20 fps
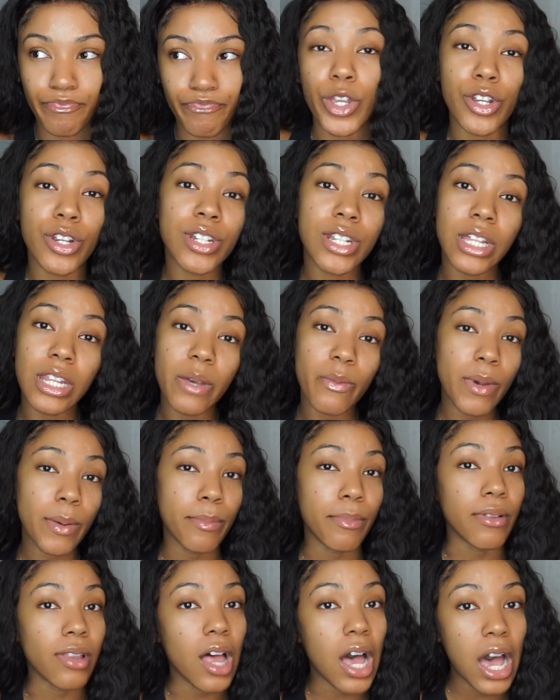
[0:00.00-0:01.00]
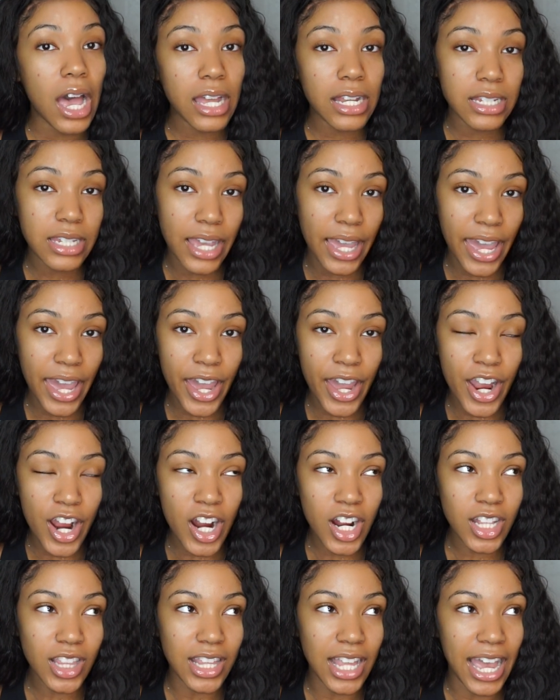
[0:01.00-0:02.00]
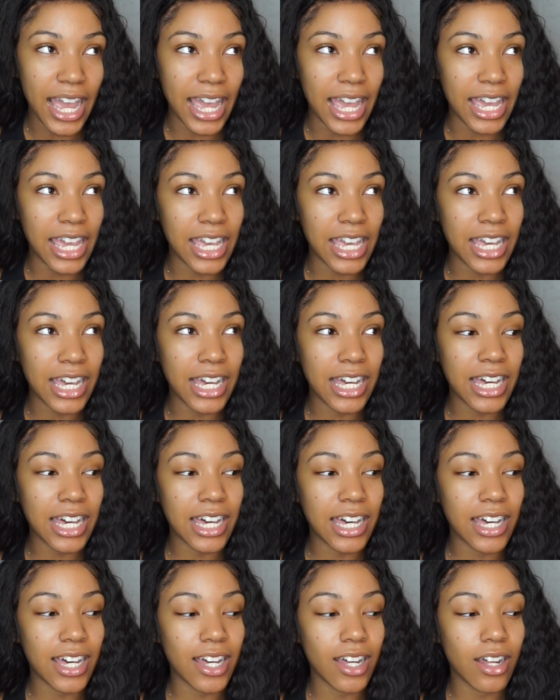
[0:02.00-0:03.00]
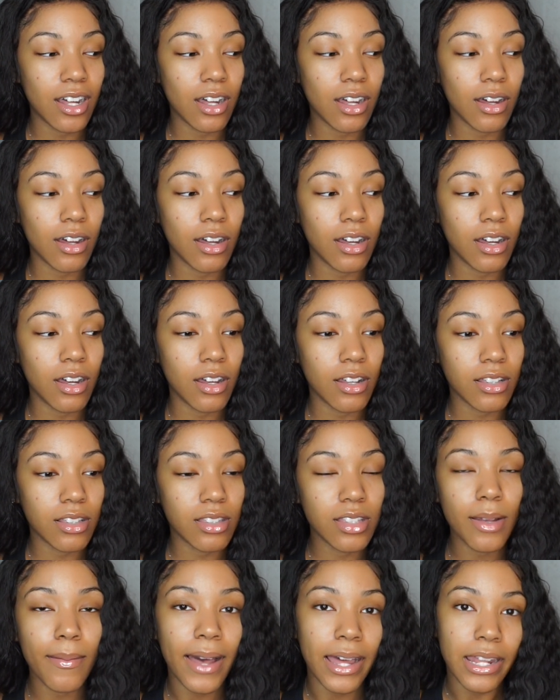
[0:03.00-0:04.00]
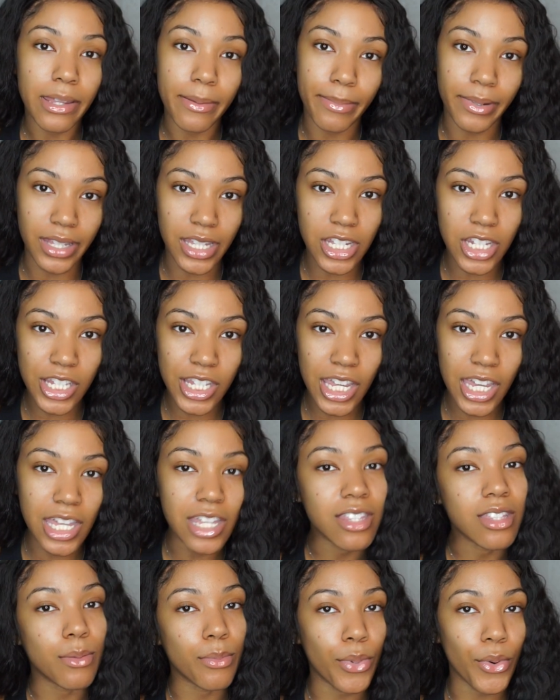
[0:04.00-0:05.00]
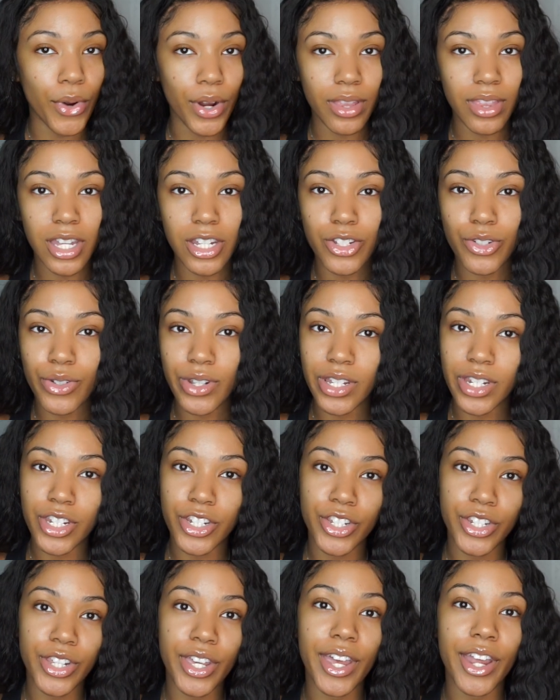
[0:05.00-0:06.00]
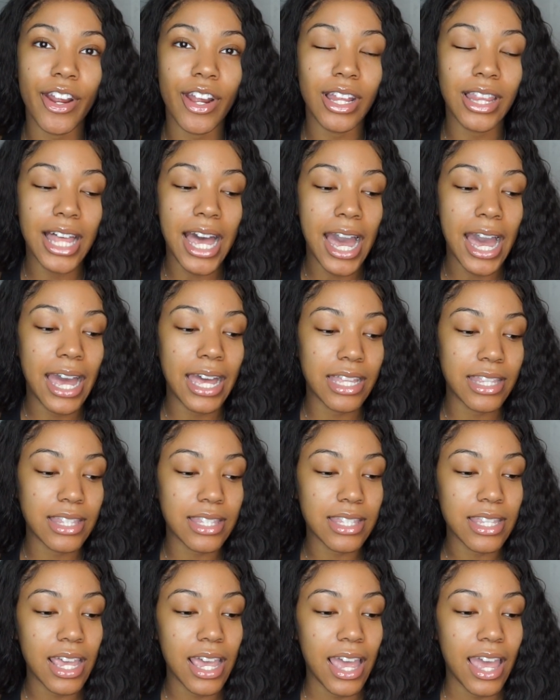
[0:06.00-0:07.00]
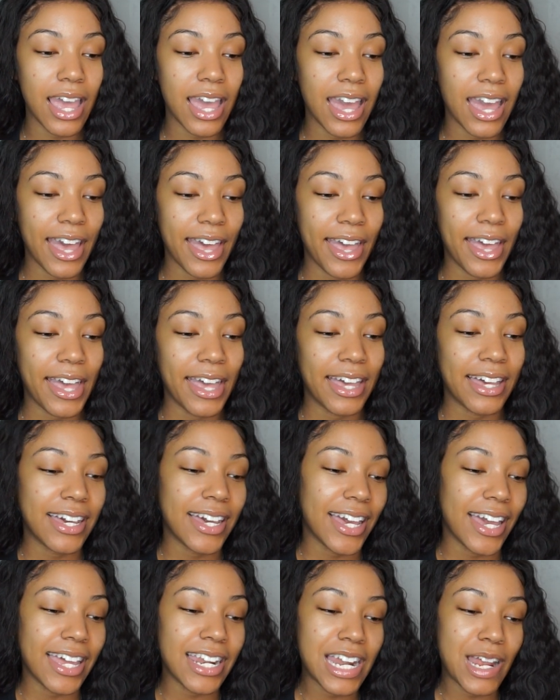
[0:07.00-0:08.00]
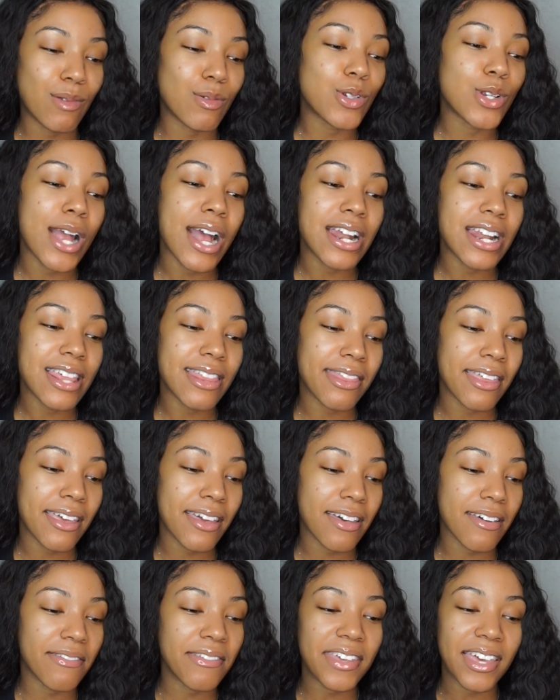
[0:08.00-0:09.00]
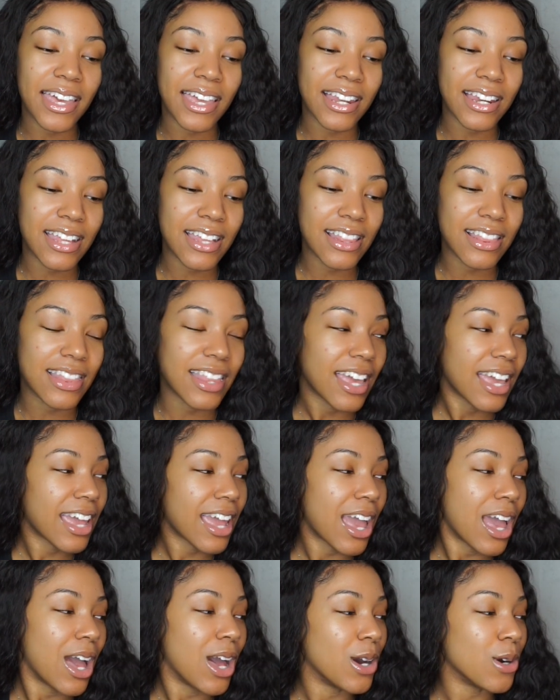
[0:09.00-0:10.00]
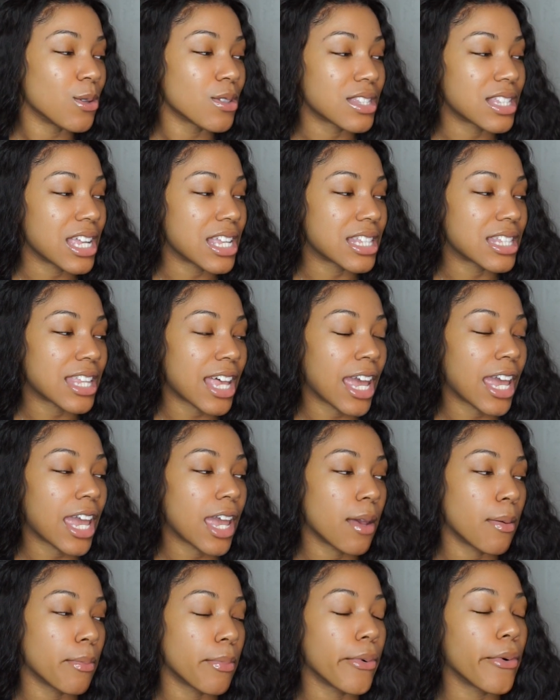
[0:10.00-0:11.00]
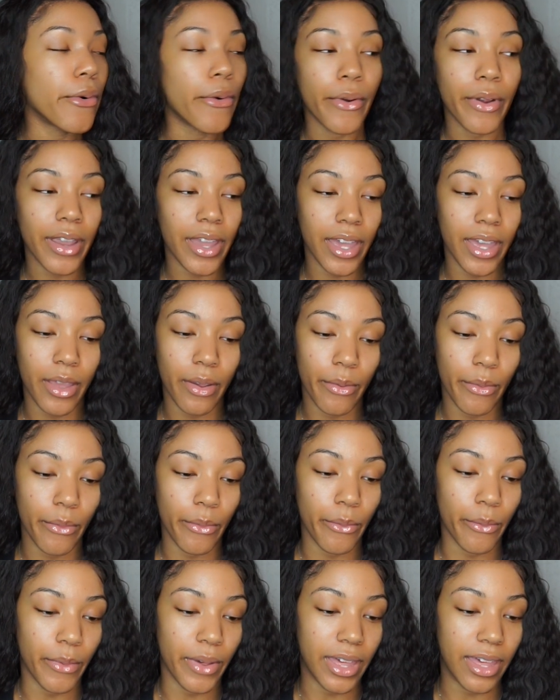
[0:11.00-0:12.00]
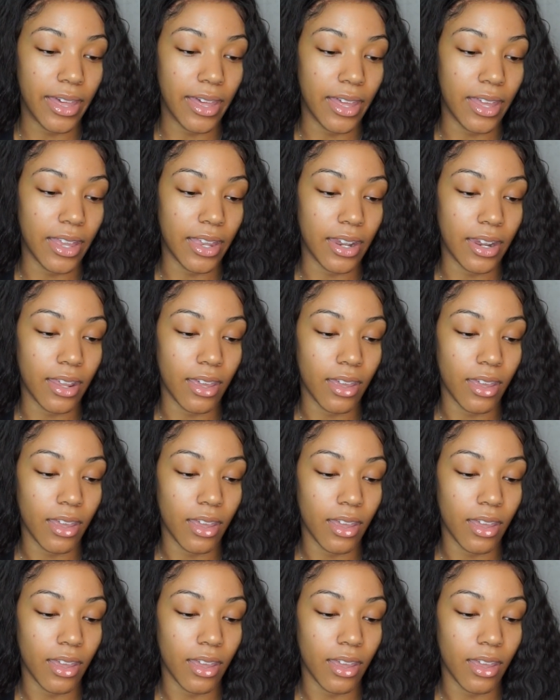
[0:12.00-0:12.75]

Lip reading: When you're dealing with blonde hair, like somebody bleached it, it's important that you condition your hair a lot. And I'm trying to think of anything else that's like important when